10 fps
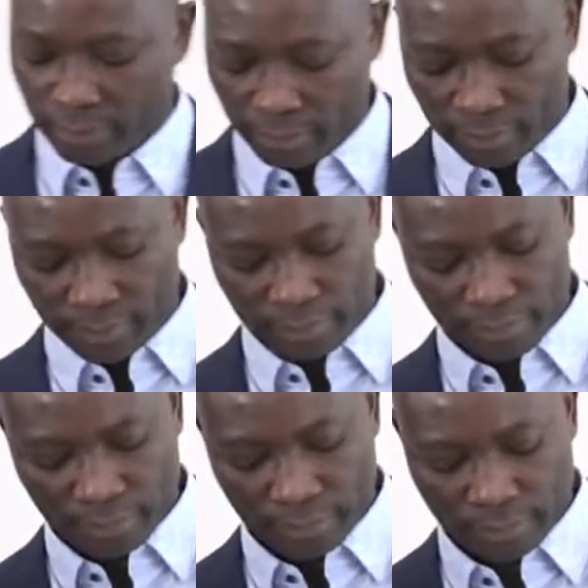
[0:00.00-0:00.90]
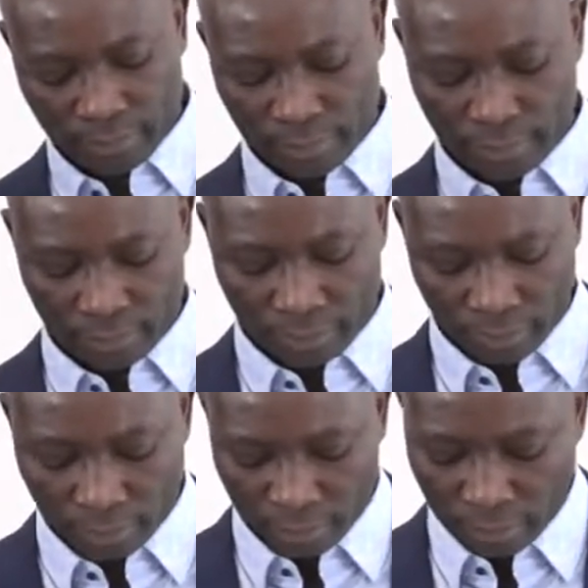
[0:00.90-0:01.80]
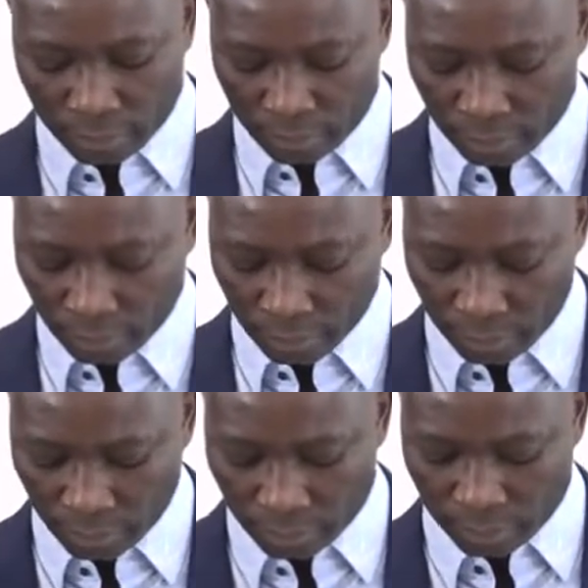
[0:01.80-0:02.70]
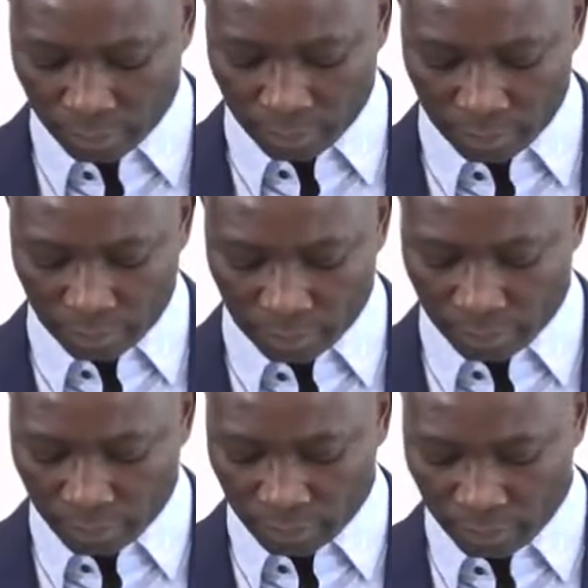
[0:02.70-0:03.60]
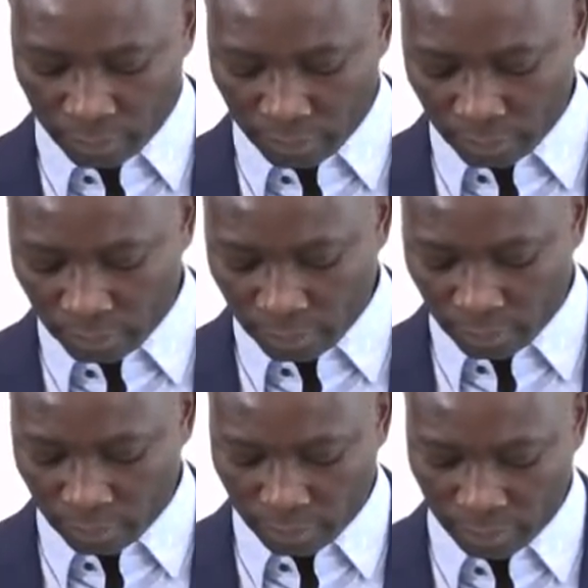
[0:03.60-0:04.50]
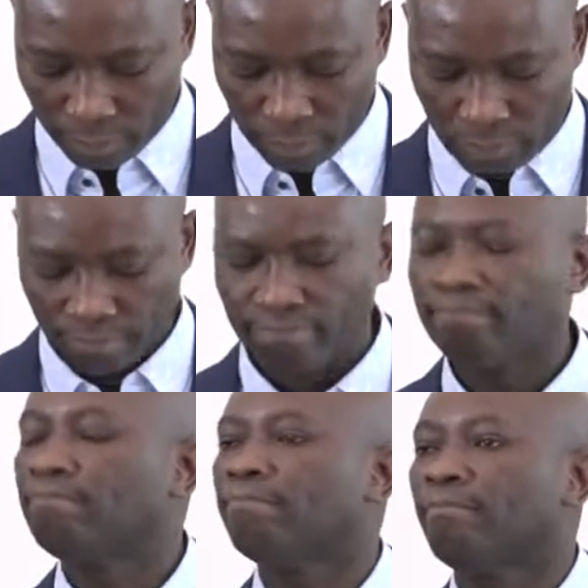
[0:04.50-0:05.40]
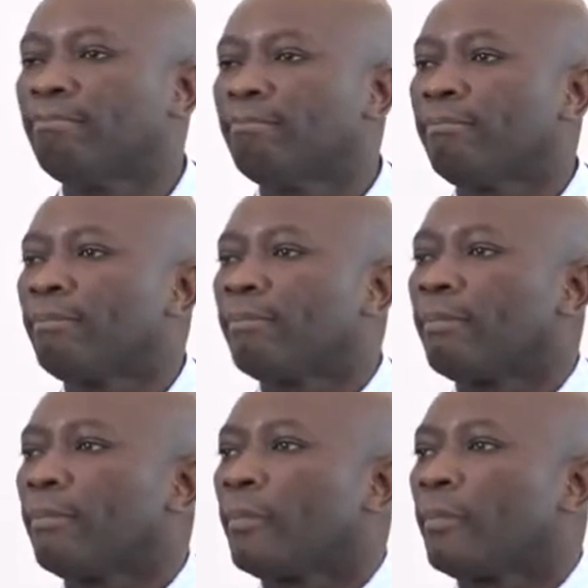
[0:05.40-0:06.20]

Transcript: The person shown says nothing.